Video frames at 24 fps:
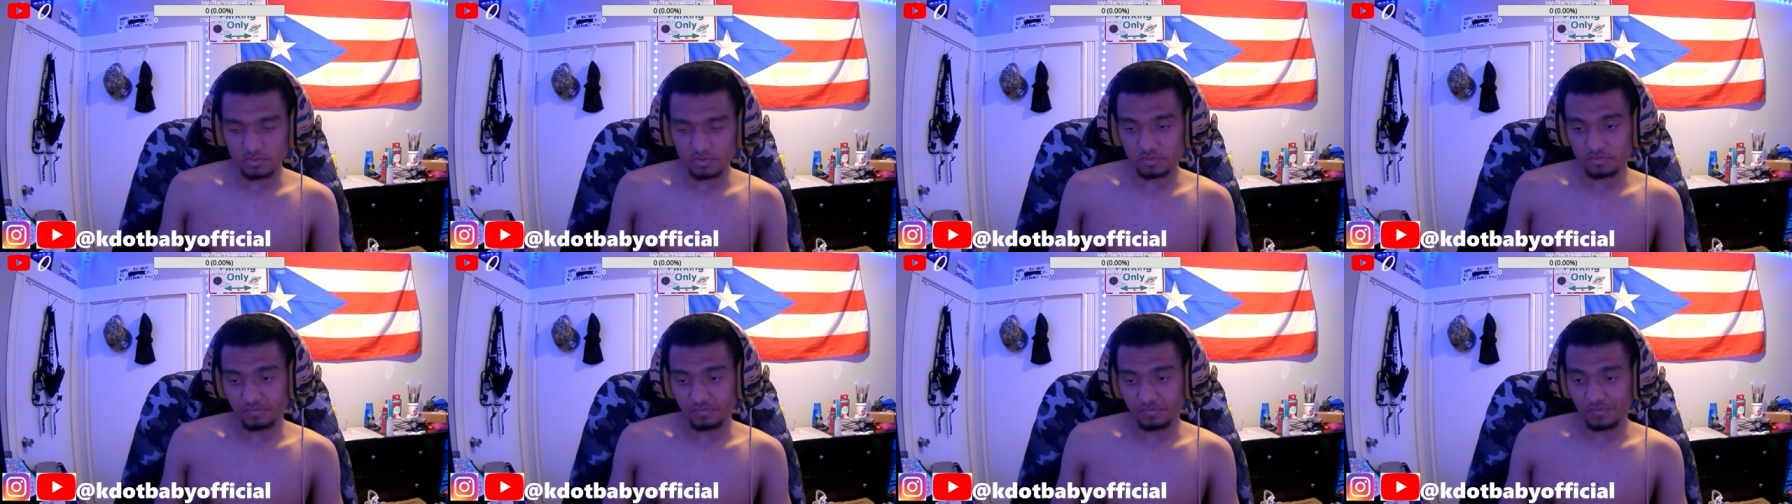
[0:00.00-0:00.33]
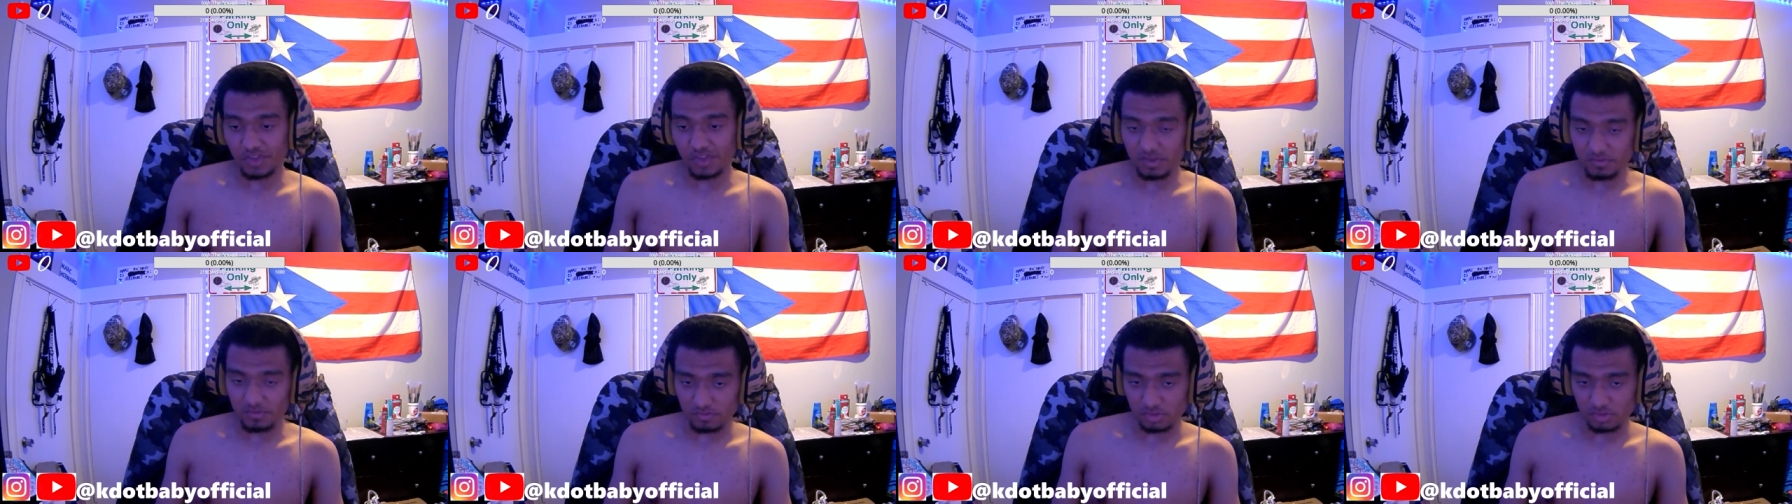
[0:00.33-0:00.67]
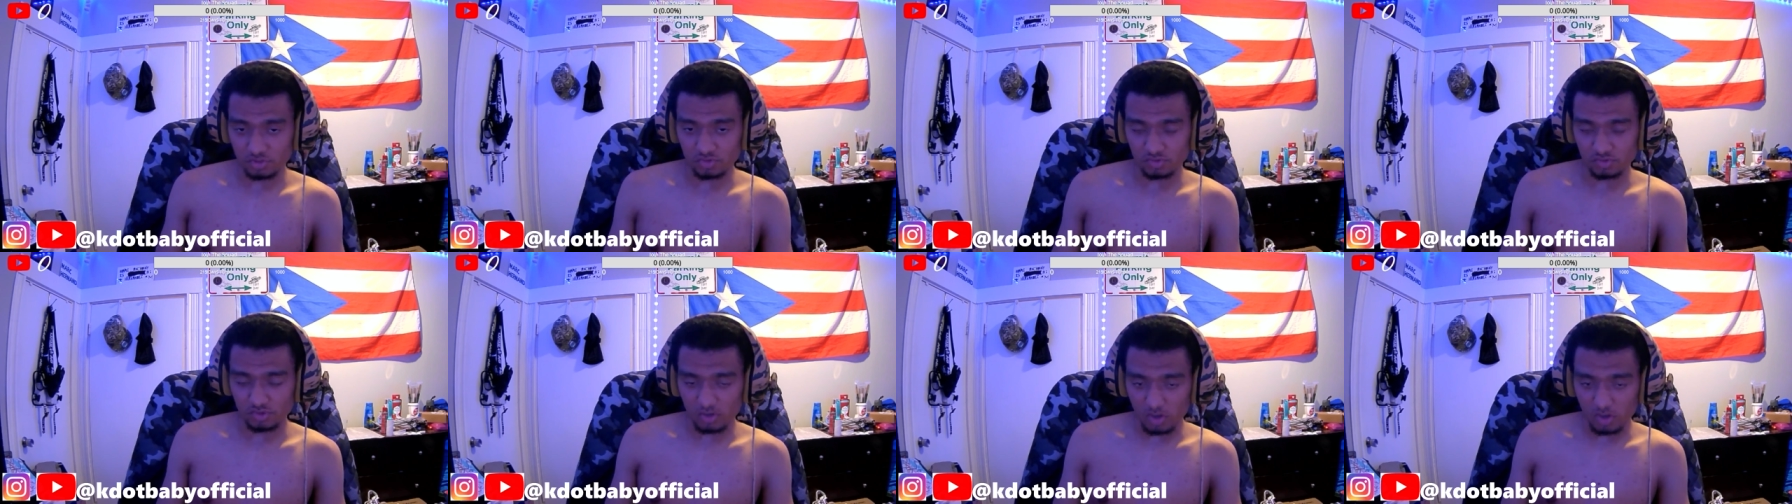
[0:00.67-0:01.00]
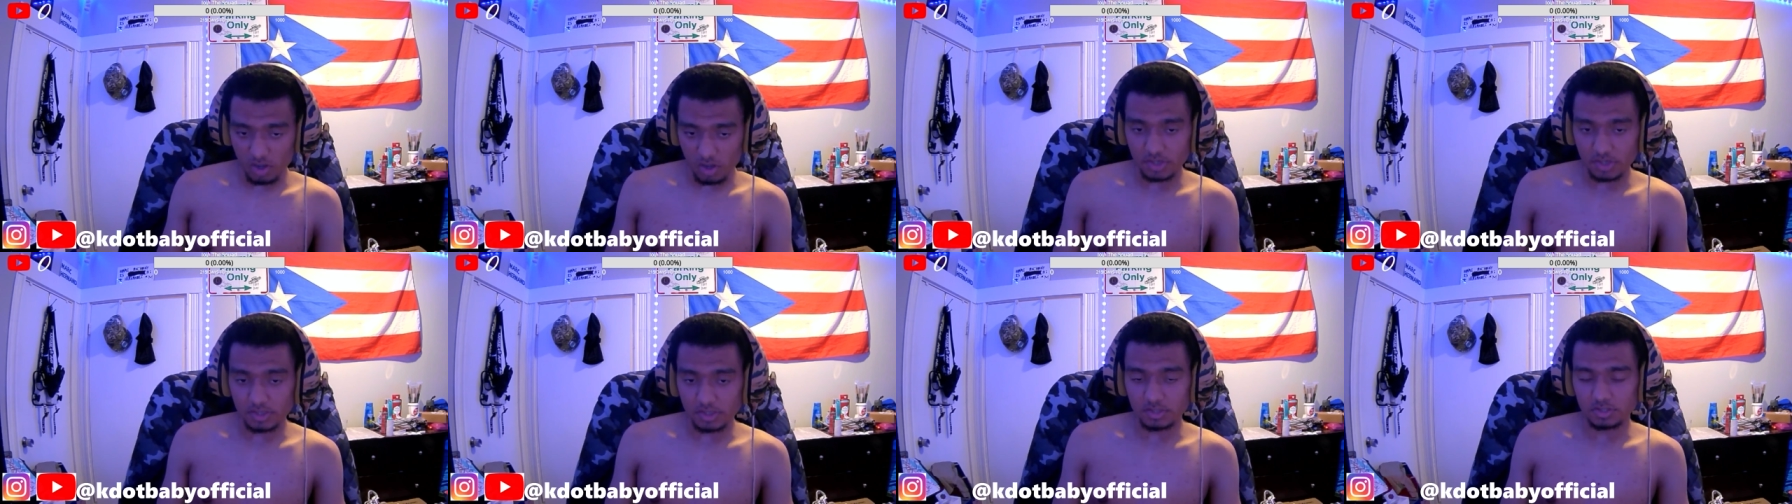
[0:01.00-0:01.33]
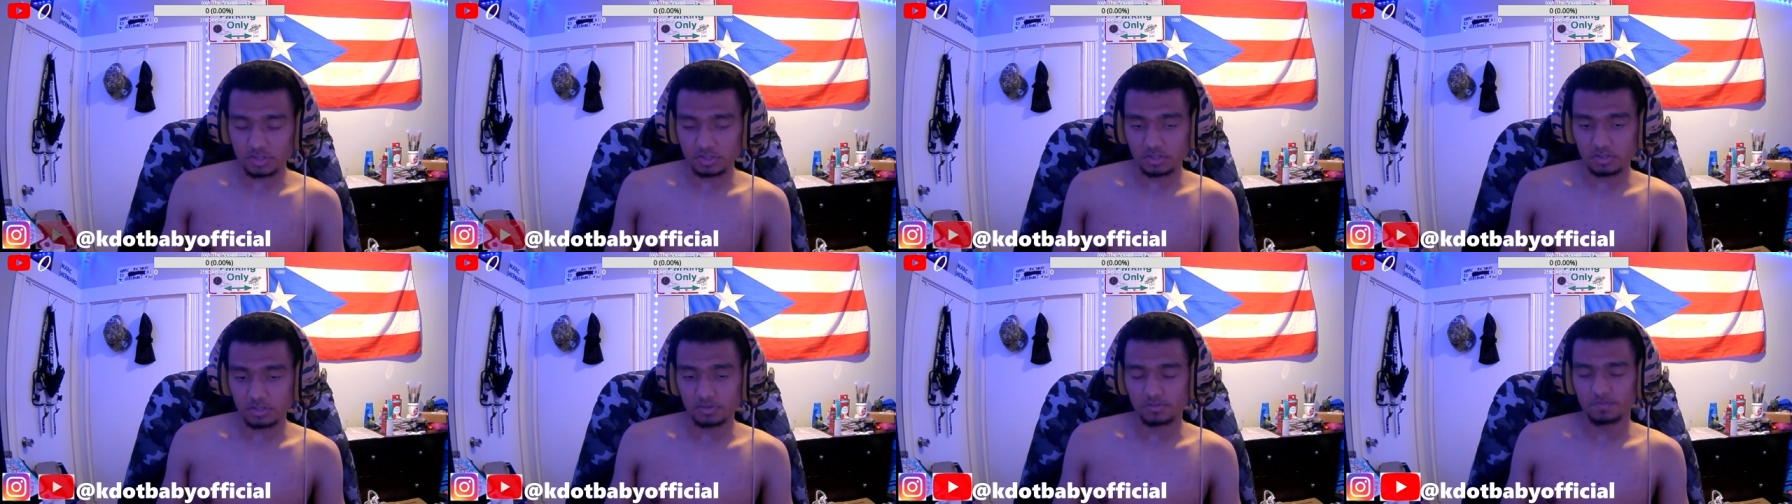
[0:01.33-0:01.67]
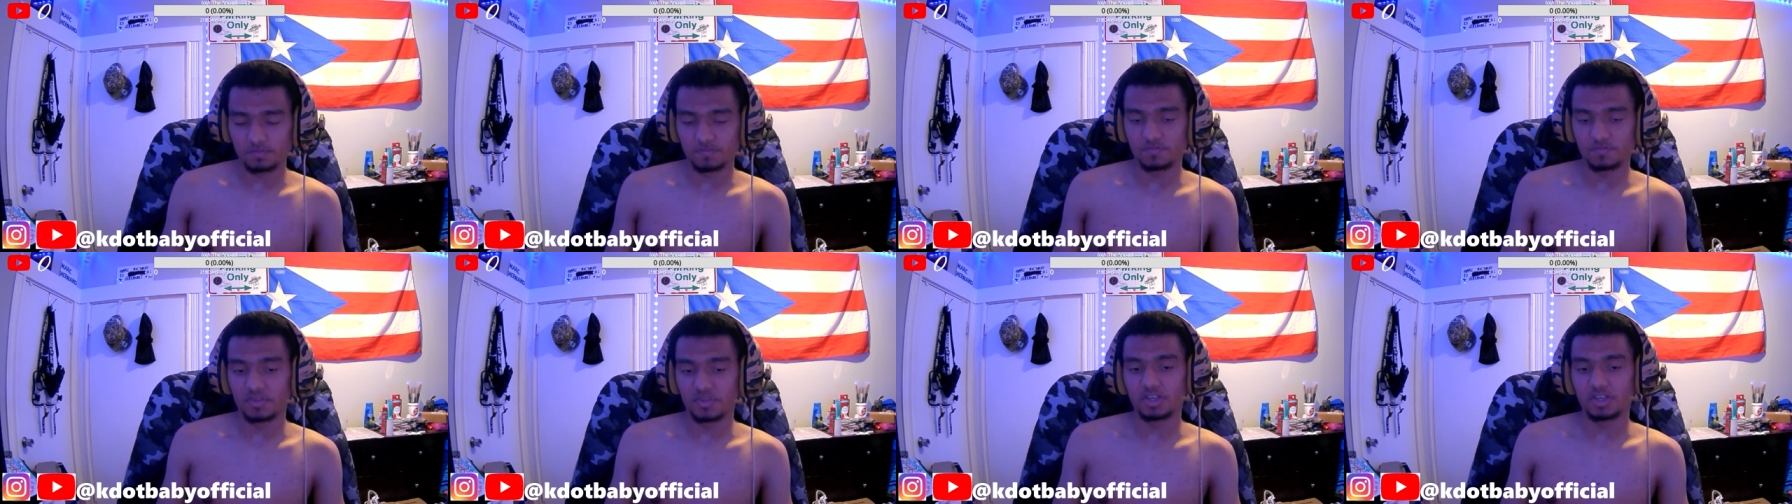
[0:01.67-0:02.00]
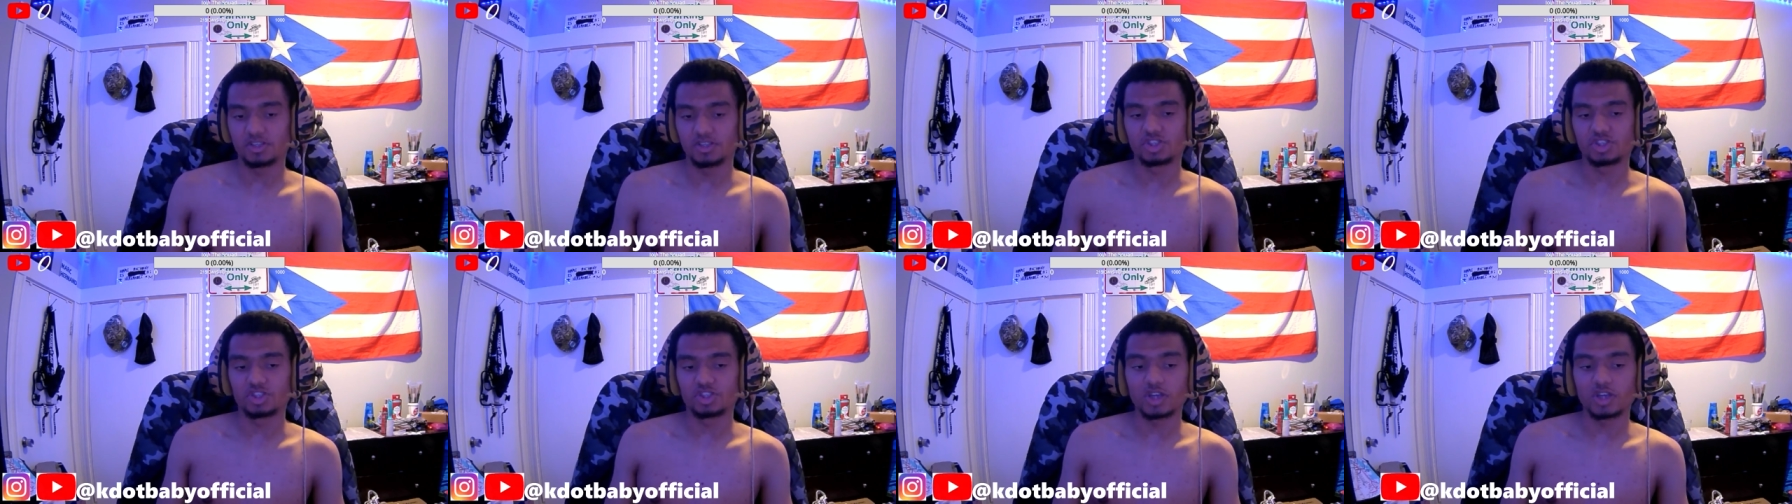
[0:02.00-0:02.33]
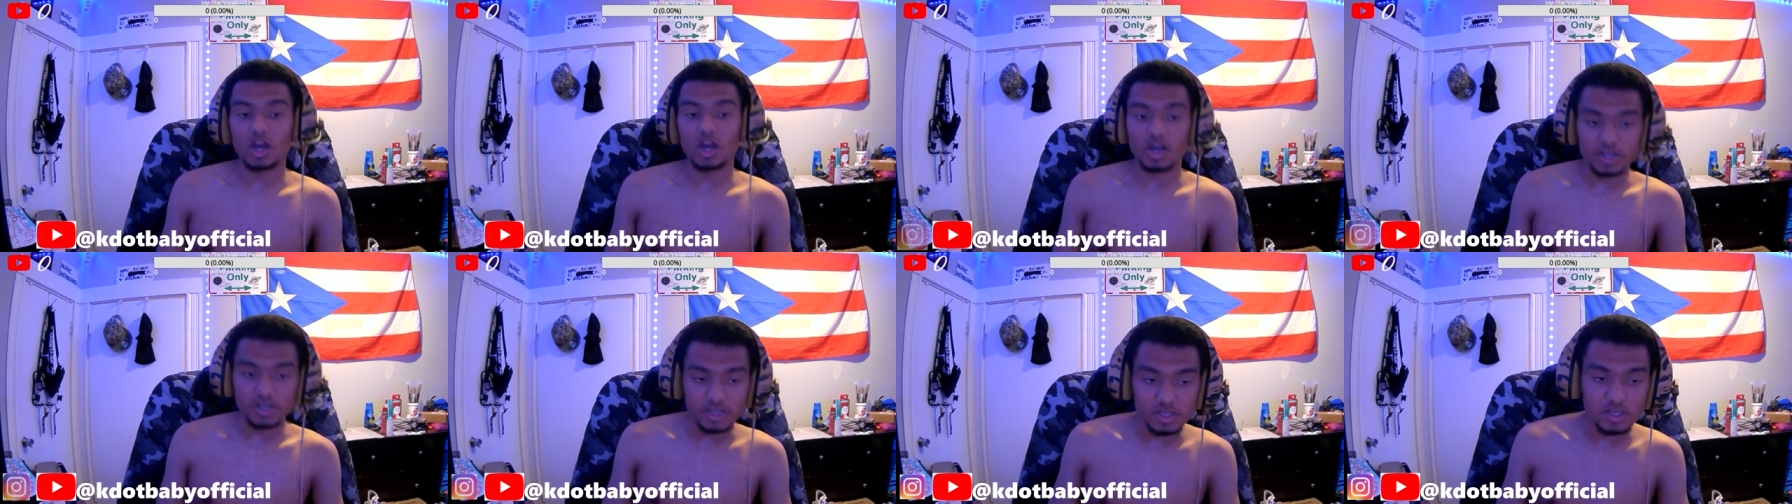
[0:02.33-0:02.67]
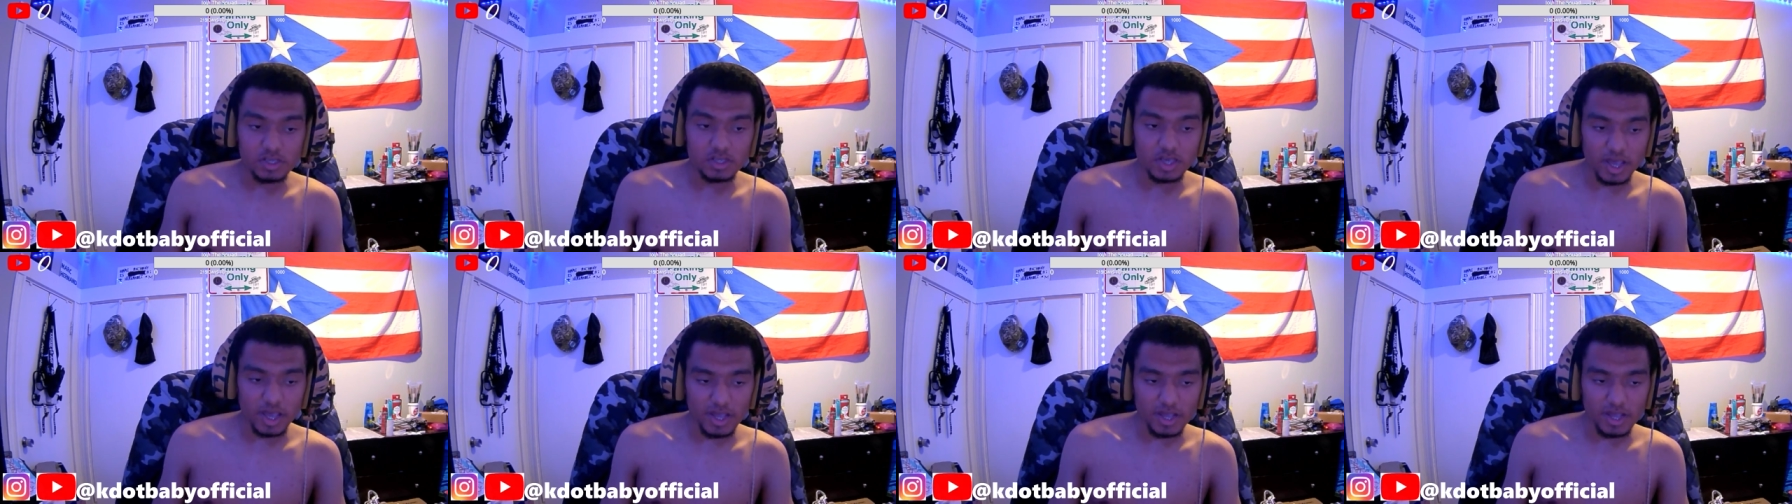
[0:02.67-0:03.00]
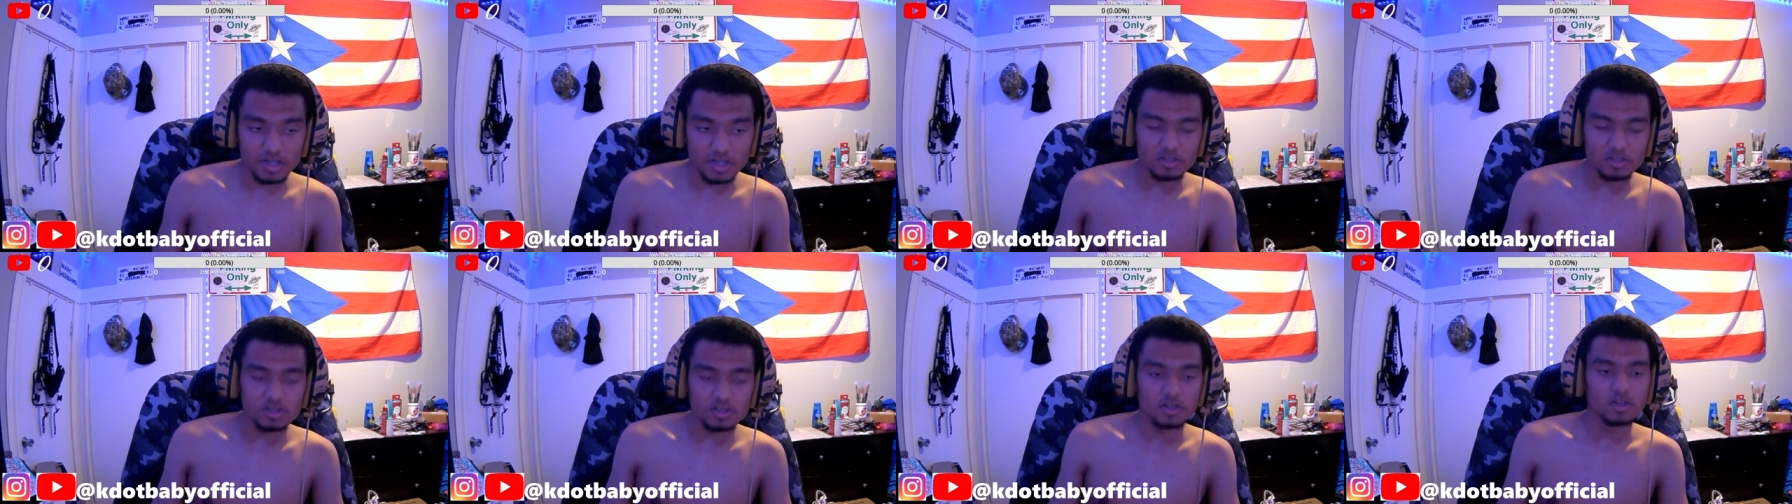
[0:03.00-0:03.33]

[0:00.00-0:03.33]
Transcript: favorite drill artists is Sha EK.